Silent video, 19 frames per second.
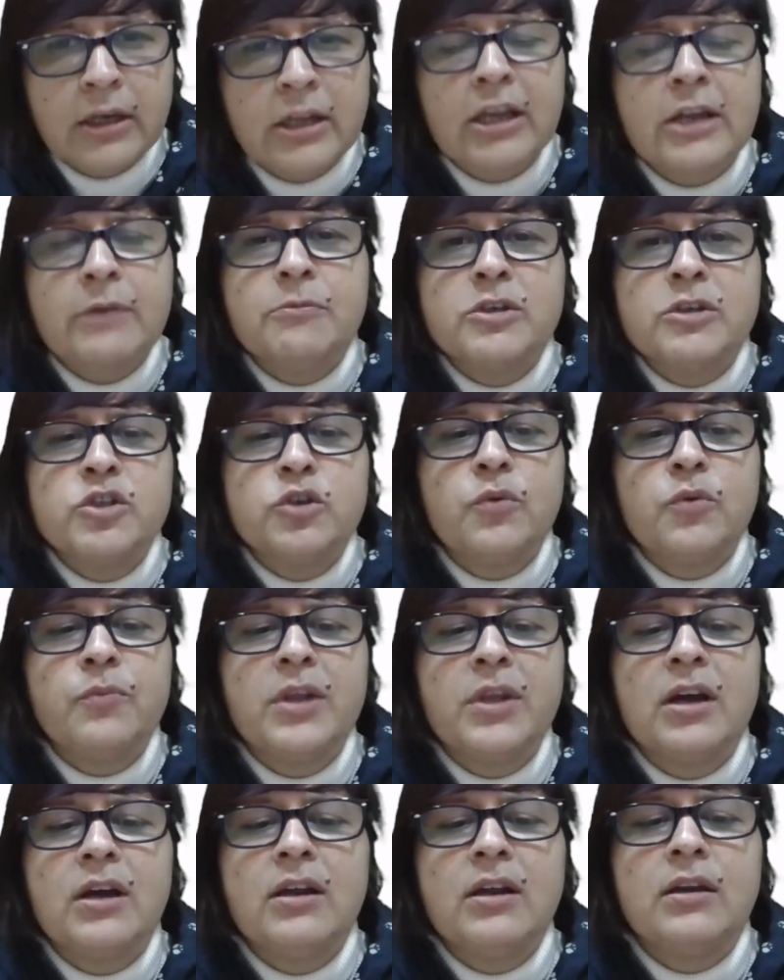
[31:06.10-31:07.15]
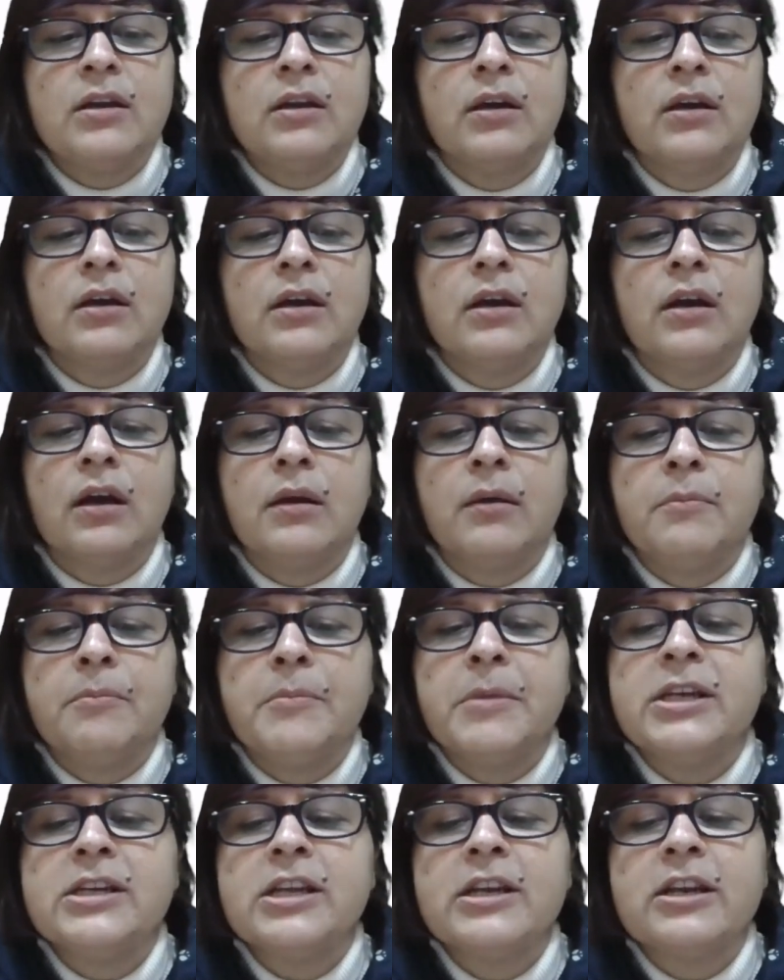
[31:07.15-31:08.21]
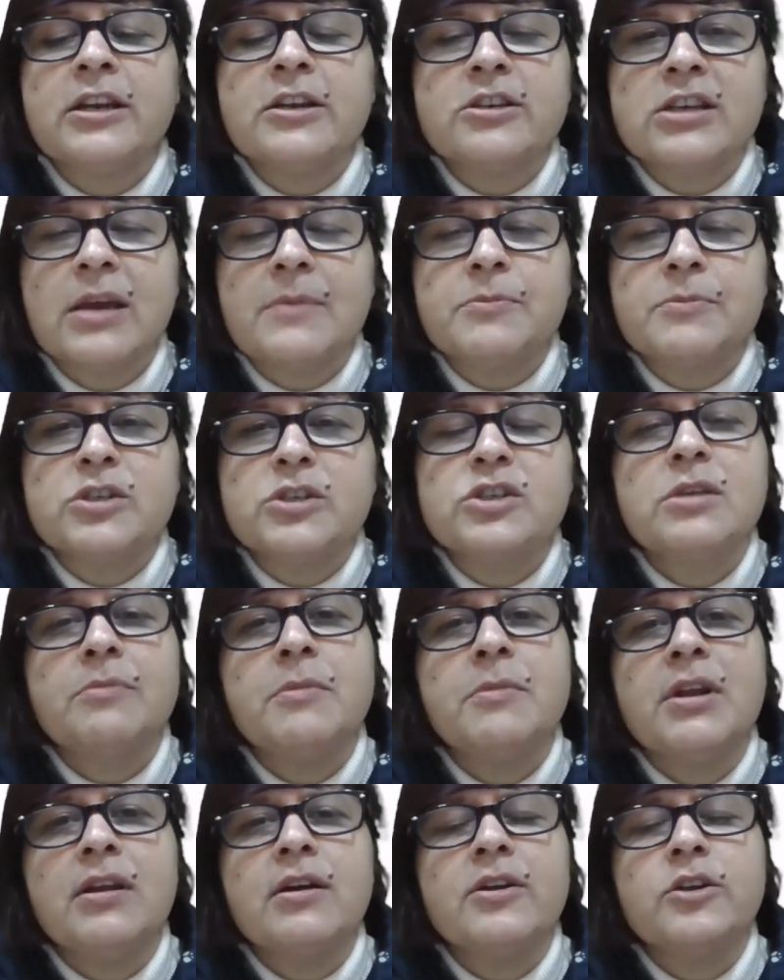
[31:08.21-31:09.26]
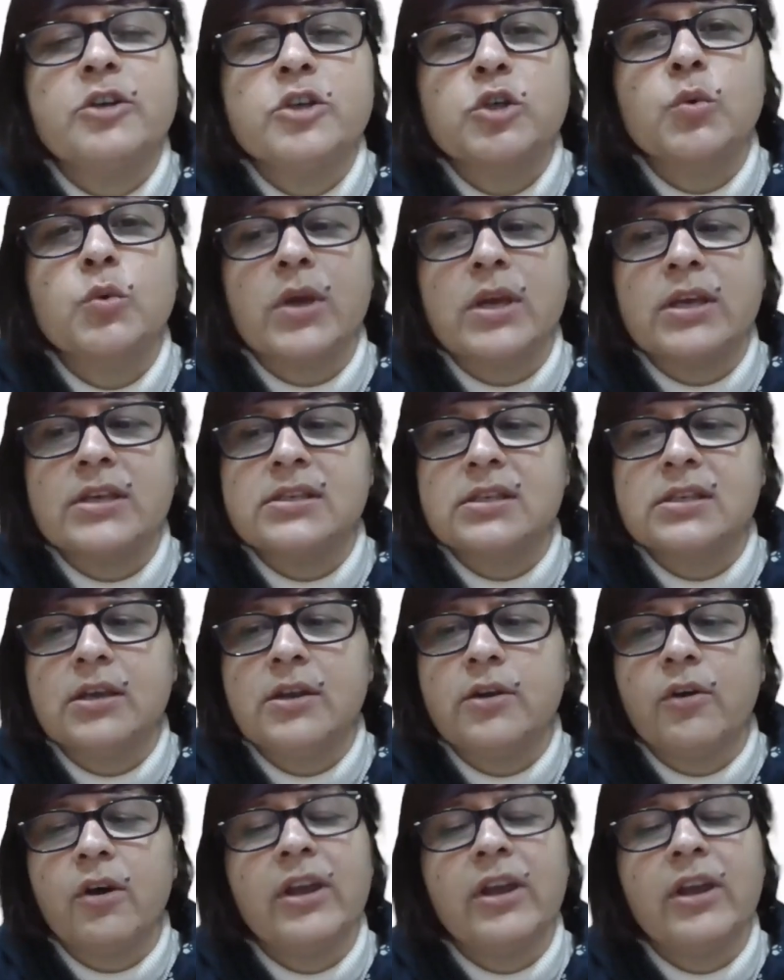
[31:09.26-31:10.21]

D.N. Majumdar made an attempt similar to S.C.